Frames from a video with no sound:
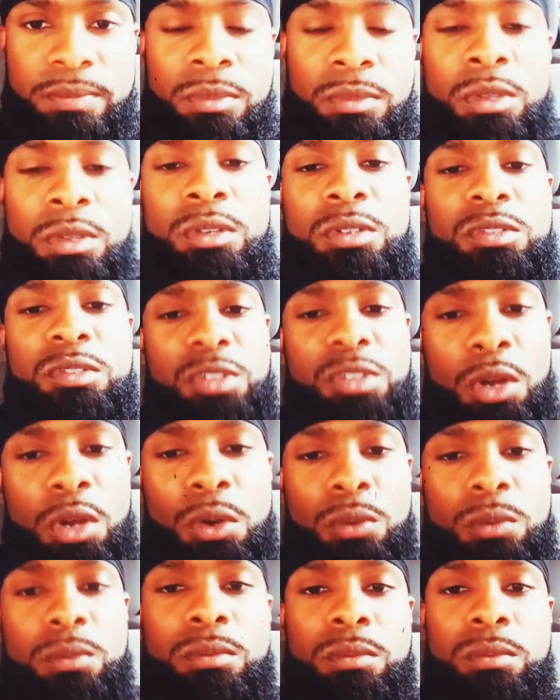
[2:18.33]

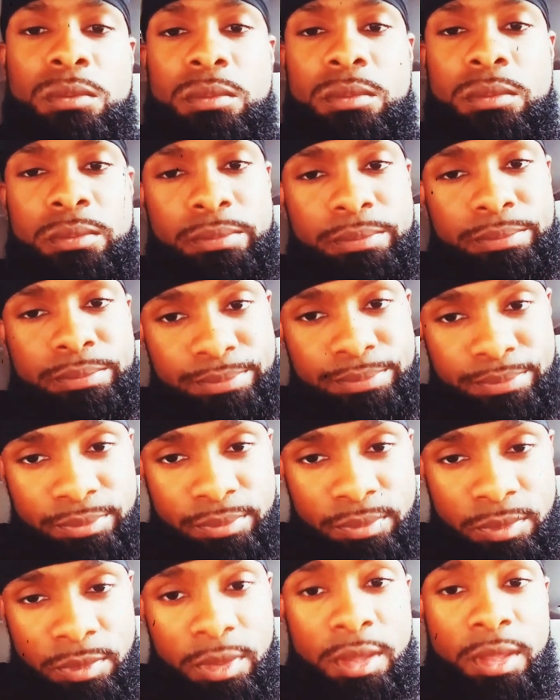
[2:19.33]
So
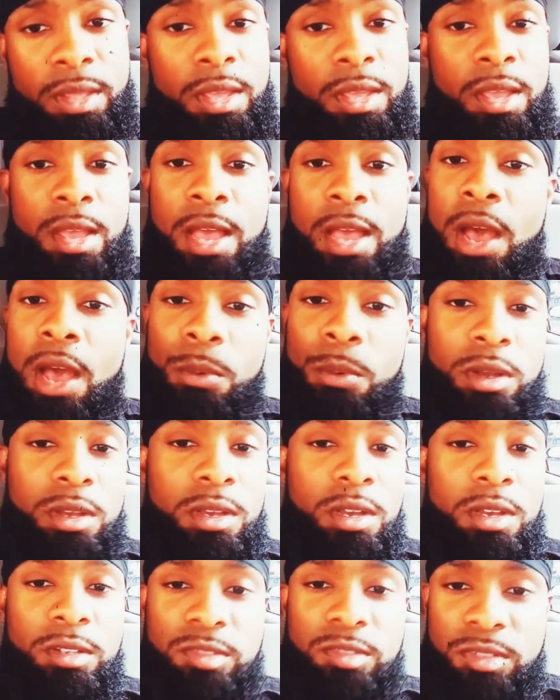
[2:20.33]
our
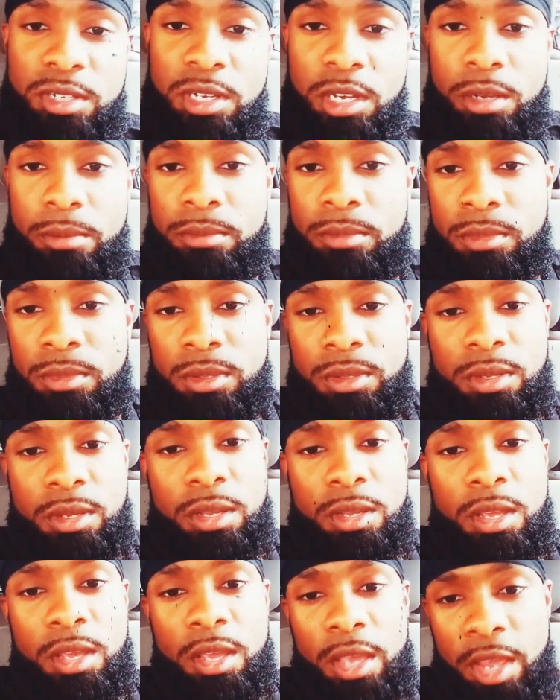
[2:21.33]
concept
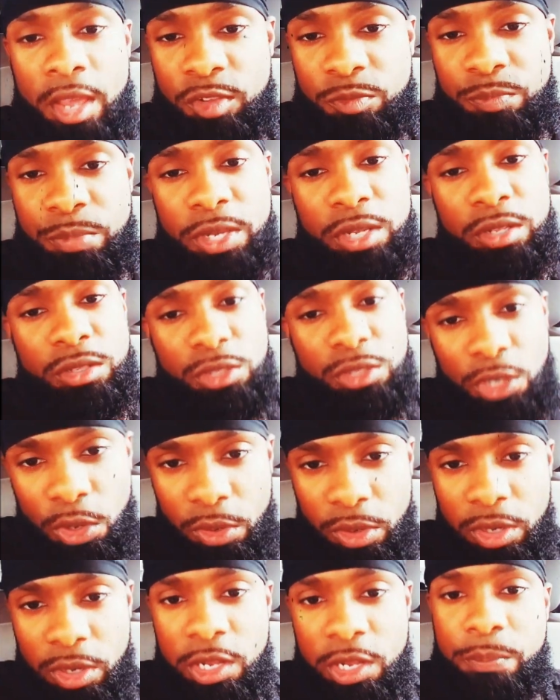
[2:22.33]
has been
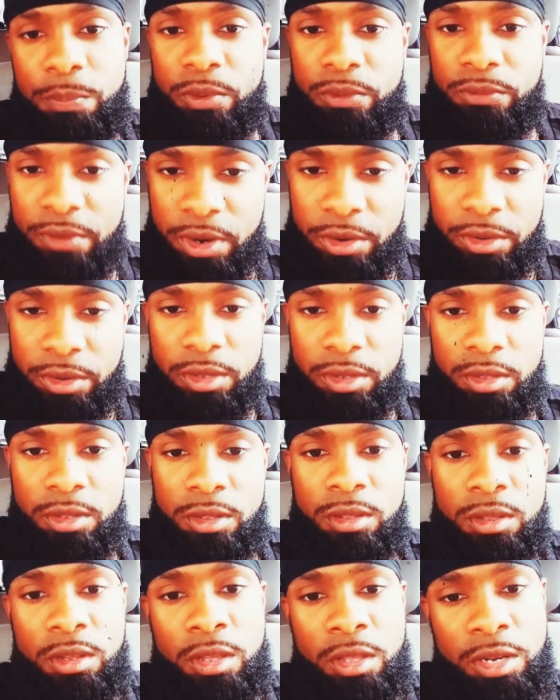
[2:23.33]
totally perverted.
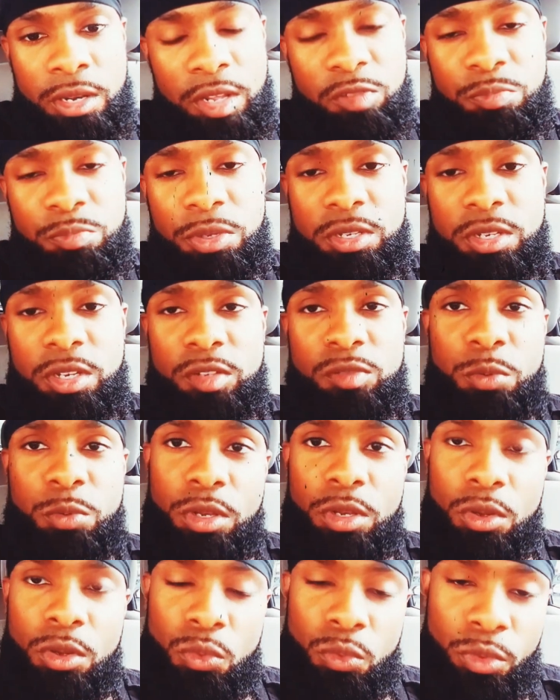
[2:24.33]
And that's because we
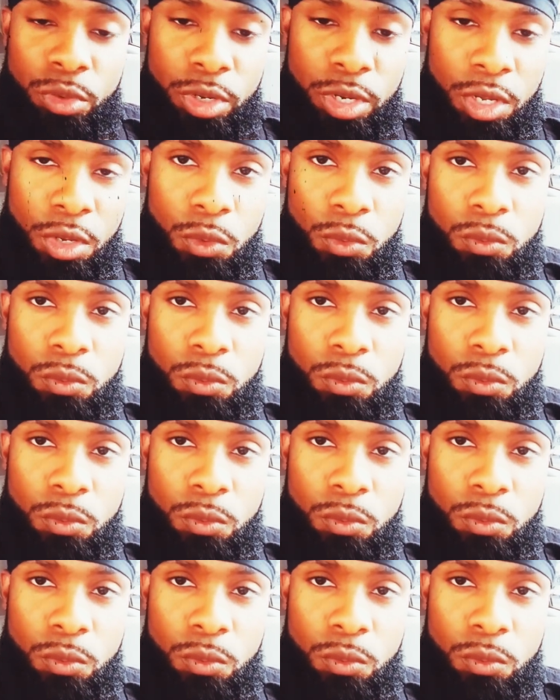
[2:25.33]
don't know.